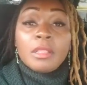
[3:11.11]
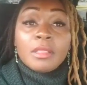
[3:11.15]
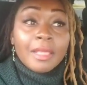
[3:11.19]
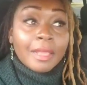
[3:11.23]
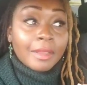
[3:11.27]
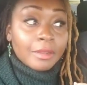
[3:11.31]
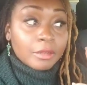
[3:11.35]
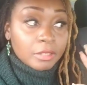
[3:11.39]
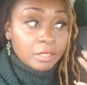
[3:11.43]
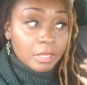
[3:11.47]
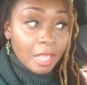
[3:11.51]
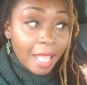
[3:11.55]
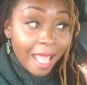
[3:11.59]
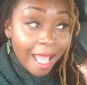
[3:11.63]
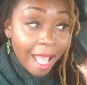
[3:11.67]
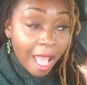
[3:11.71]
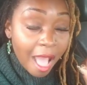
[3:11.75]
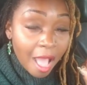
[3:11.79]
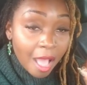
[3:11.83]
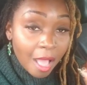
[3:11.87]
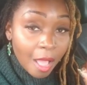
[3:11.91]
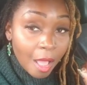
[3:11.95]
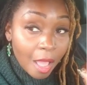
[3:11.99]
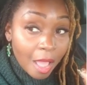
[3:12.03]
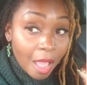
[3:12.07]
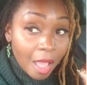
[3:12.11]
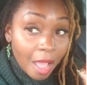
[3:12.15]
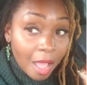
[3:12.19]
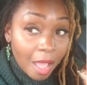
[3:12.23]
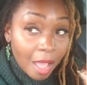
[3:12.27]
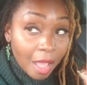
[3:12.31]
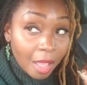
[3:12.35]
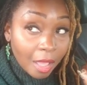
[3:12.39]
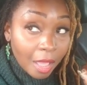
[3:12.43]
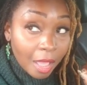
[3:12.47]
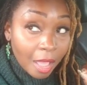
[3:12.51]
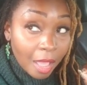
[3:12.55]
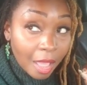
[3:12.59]
There's
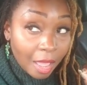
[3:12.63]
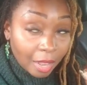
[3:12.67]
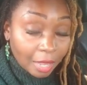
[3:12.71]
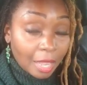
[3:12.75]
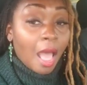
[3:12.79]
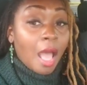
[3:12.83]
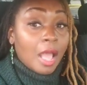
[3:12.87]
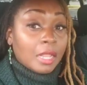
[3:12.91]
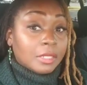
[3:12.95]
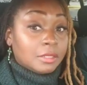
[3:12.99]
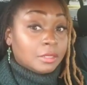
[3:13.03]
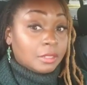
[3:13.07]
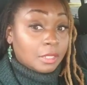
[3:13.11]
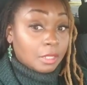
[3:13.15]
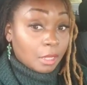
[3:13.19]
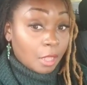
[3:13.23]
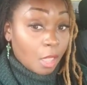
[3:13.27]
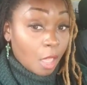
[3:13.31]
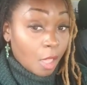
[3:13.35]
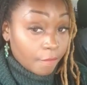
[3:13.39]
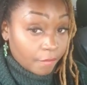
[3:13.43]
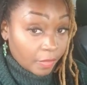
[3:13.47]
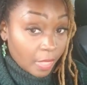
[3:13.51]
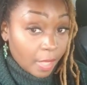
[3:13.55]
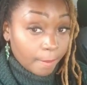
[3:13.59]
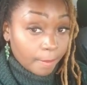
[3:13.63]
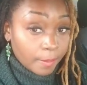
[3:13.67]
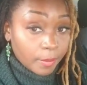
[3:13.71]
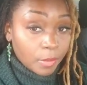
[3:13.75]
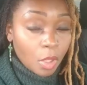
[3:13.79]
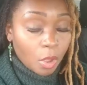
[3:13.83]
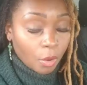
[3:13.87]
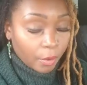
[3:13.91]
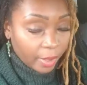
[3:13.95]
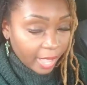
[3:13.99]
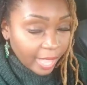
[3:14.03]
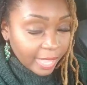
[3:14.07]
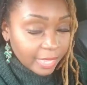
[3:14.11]
a lot of them.
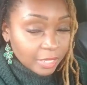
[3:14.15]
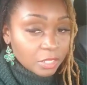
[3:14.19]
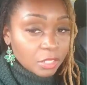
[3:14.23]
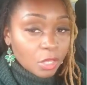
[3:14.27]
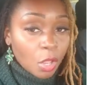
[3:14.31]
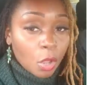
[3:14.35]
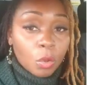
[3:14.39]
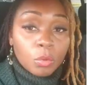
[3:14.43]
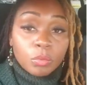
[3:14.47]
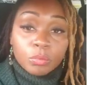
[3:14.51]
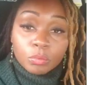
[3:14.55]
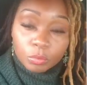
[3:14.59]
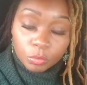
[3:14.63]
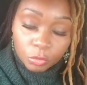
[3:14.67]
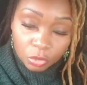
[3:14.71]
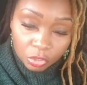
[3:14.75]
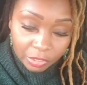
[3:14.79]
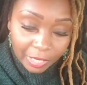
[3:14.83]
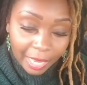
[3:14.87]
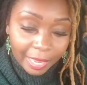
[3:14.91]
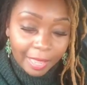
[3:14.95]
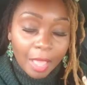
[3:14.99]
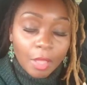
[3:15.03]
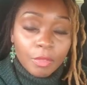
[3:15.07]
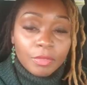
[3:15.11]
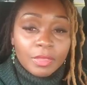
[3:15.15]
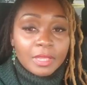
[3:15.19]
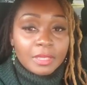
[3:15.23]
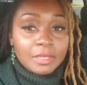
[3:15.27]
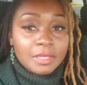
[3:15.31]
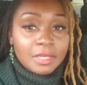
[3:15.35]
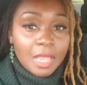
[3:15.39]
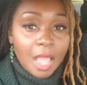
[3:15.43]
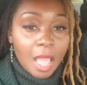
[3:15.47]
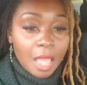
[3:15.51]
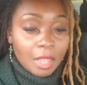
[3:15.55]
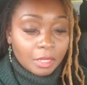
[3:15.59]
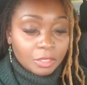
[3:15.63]
Okay, so check out this
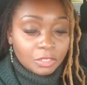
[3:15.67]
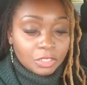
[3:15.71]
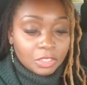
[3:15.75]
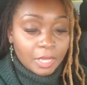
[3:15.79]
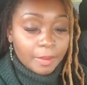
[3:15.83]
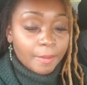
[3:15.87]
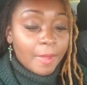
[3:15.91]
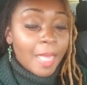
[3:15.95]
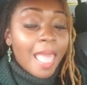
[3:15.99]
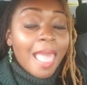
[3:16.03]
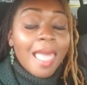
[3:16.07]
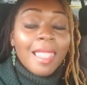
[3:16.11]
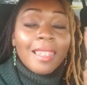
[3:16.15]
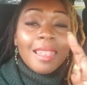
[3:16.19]
scholarship.